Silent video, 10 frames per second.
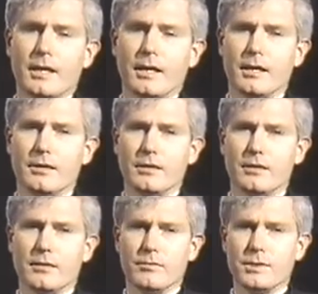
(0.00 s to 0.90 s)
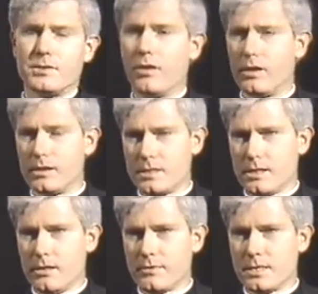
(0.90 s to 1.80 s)
and we call
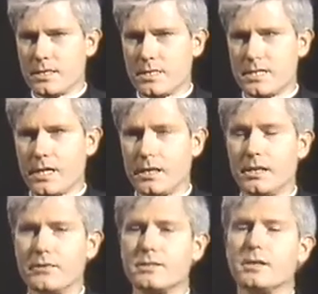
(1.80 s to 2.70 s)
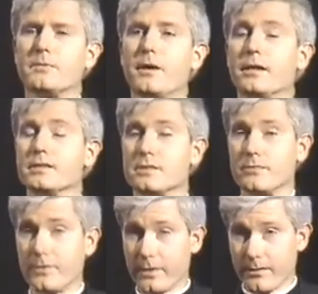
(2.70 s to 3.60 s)
ourselves the Society of St. Pius
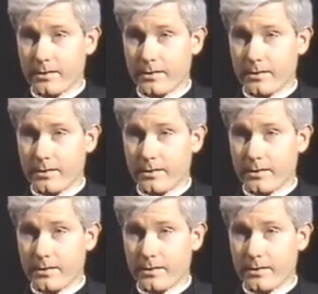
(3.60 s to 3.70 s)
V.